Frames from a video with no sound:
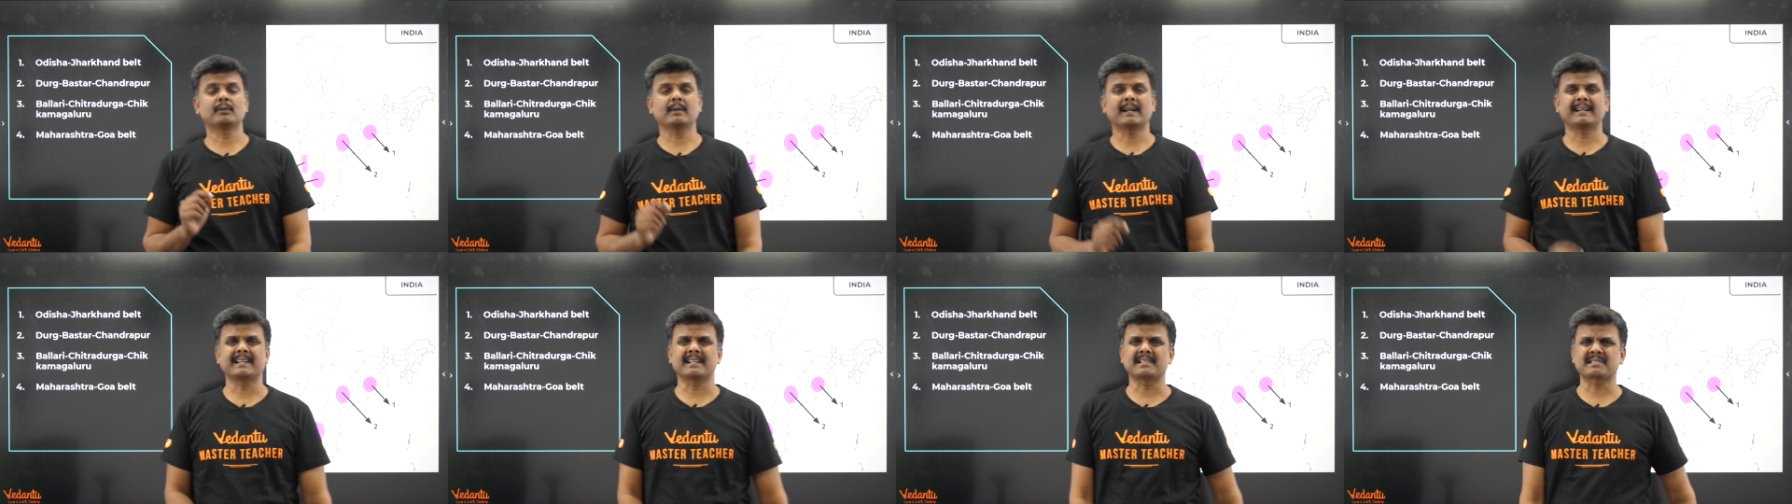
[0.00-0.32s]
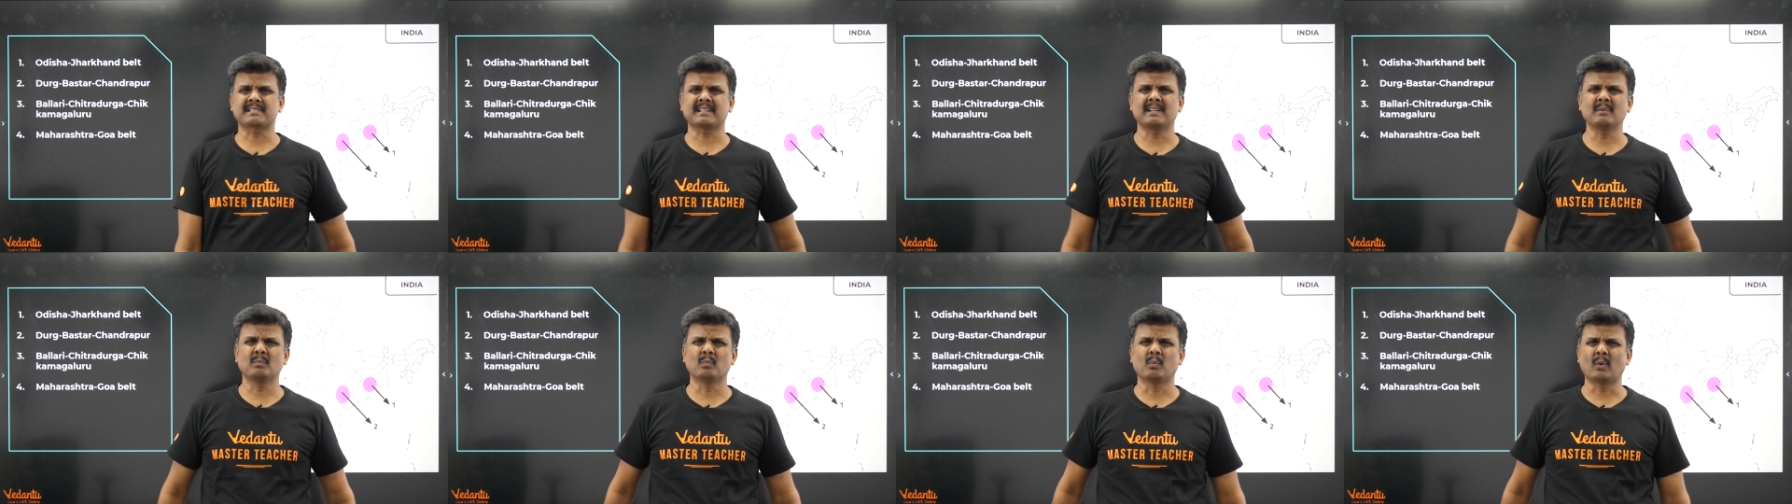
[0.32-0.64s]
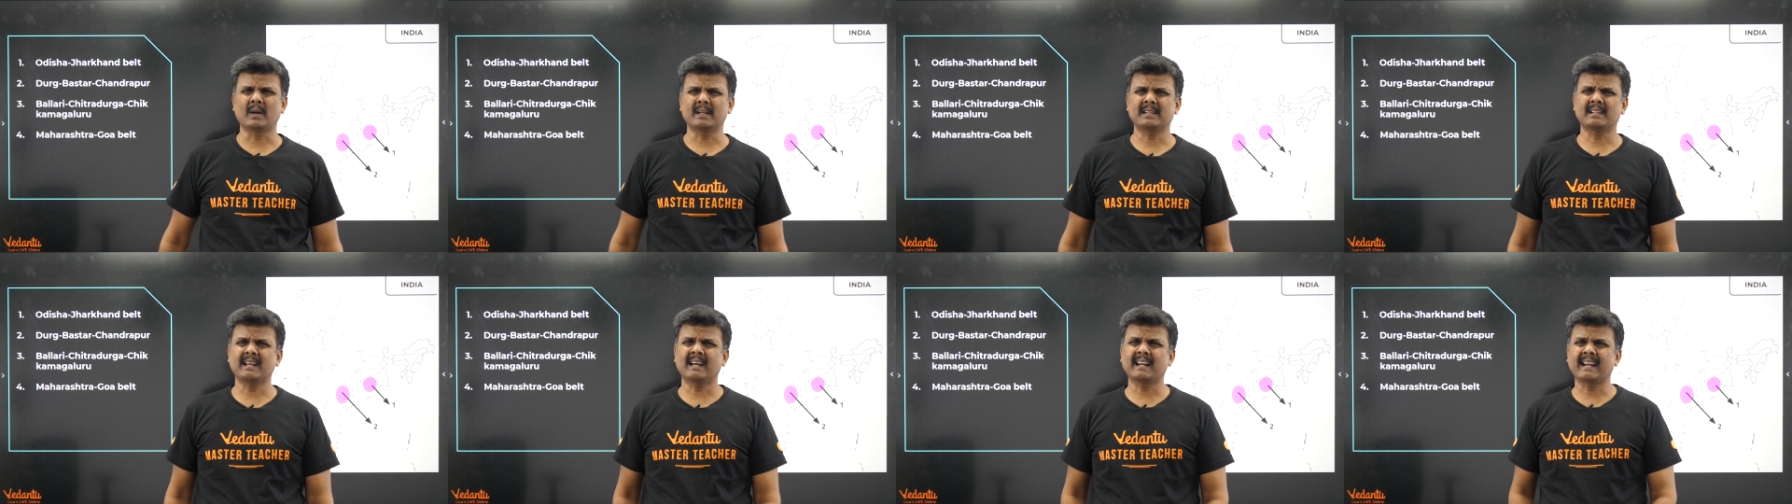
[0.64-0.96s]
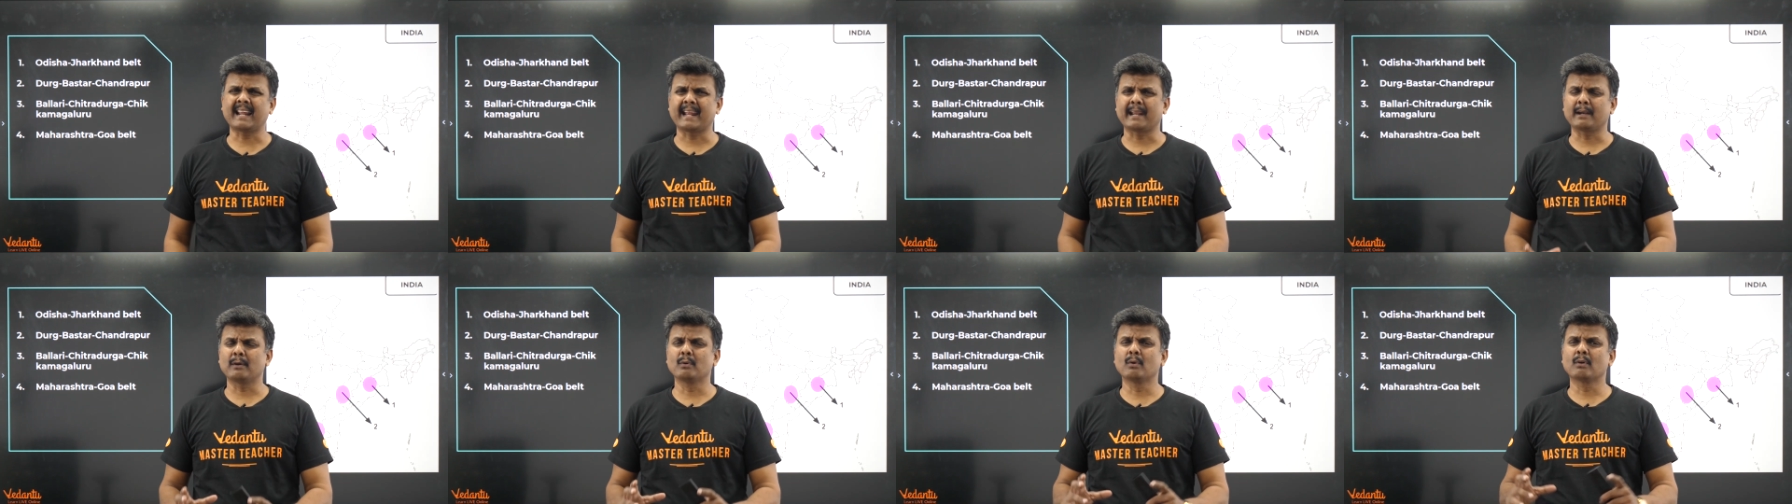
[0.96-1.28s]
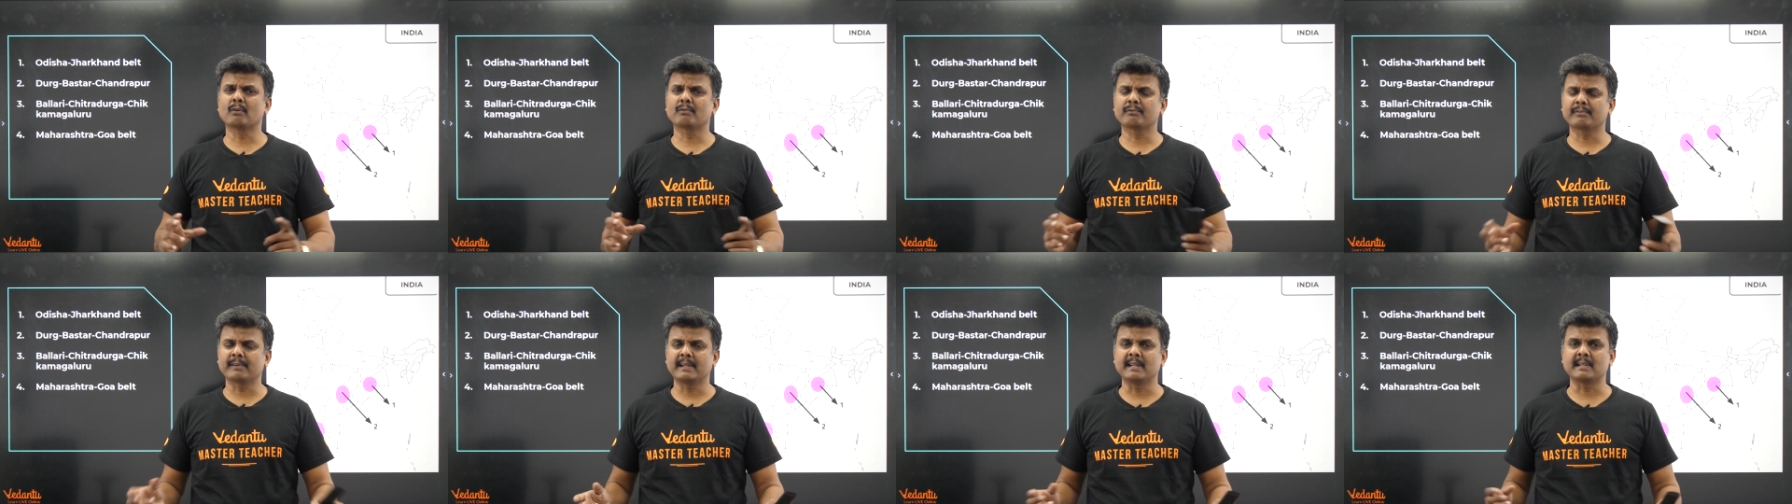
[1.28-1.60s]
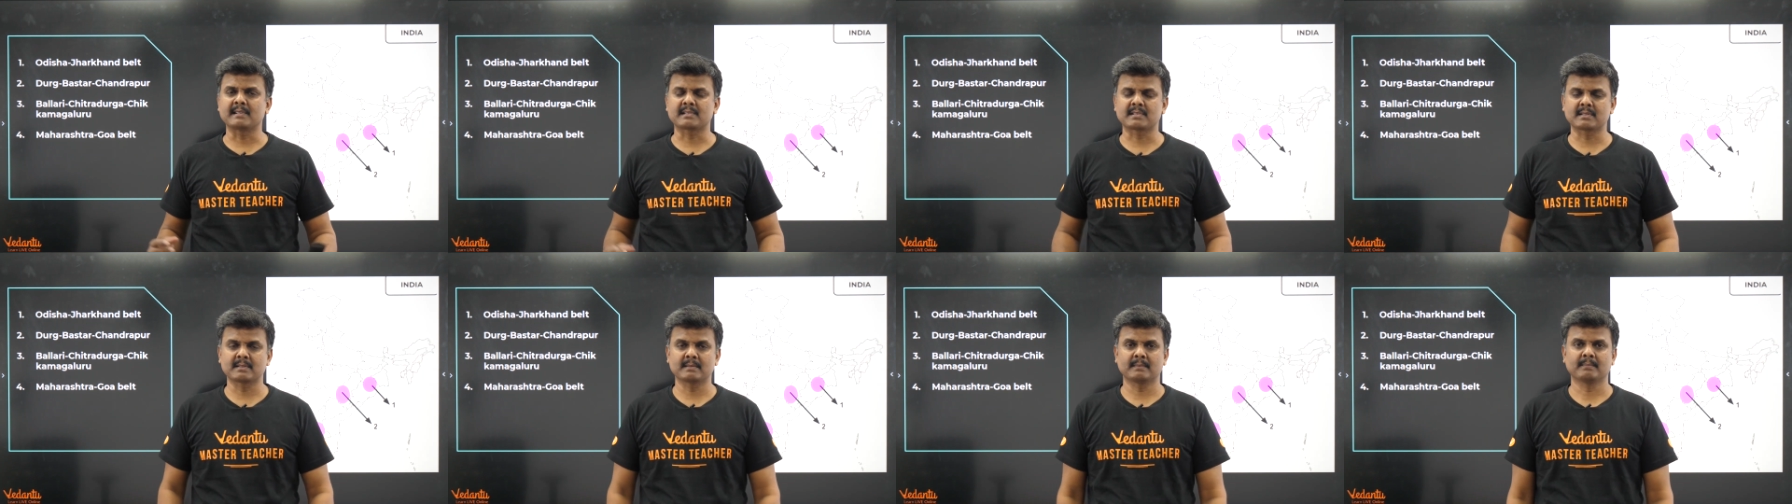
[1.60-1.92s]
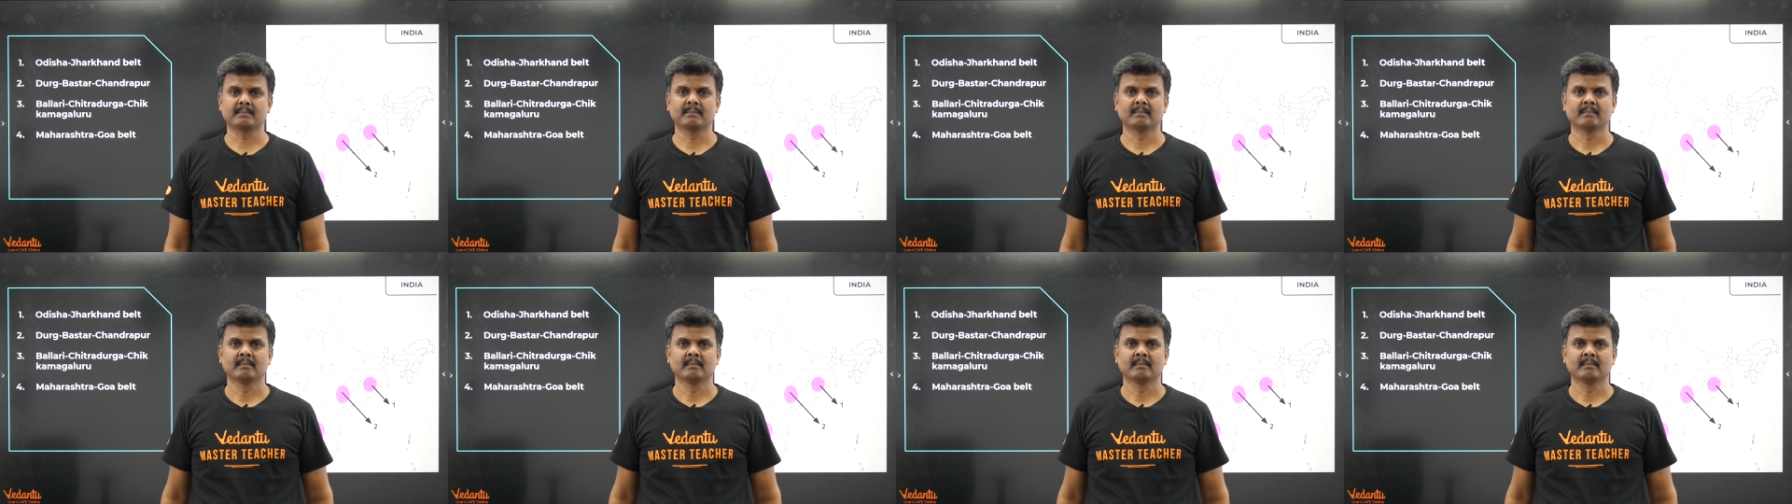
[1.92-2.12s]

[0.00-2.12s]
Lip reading: to understand what are iron ore fields.